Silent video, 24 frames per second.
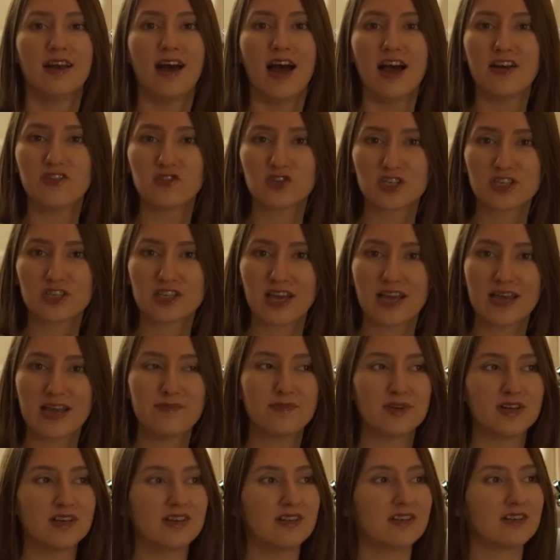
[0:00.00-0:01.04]

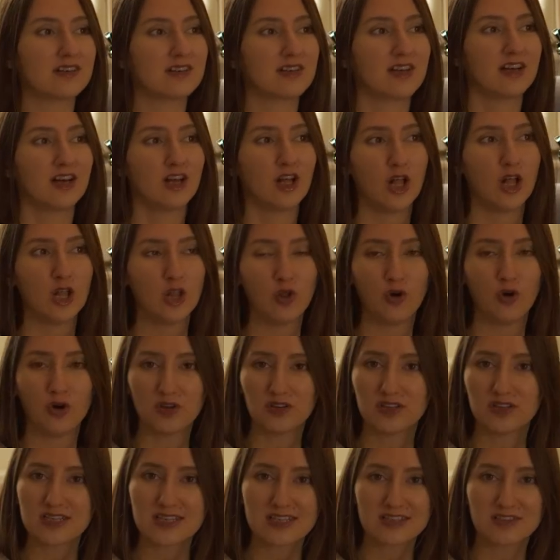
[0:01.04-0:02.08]
entertainment,
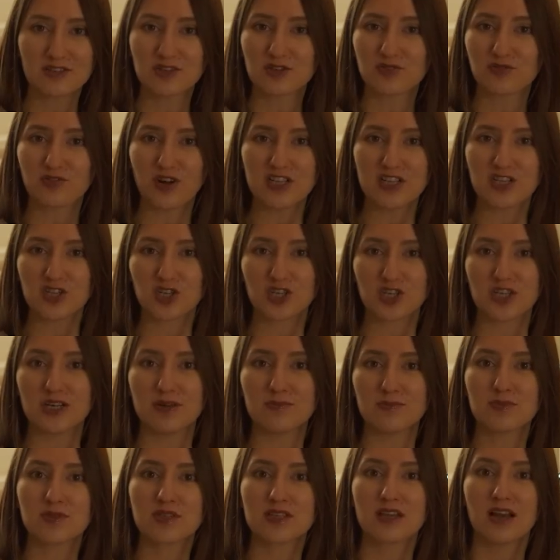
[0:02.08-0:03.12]
long distance
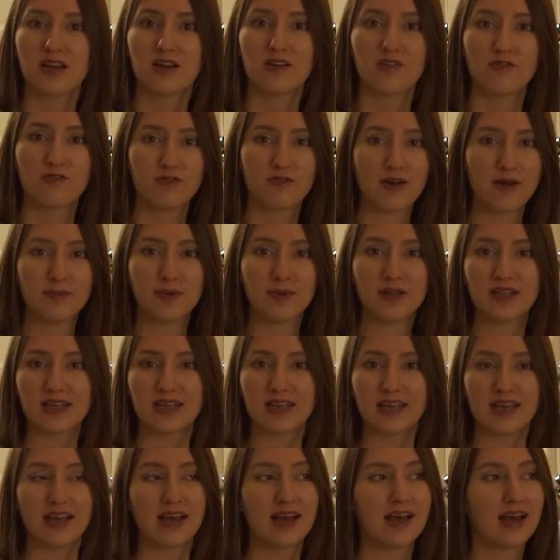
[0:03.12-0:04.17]
friendships,
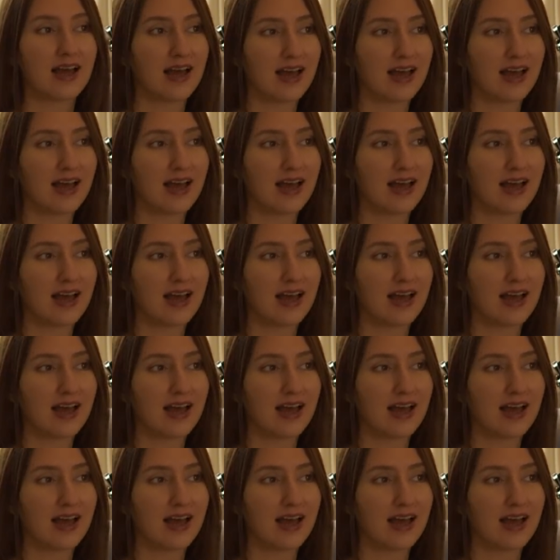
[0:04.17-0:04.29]
family,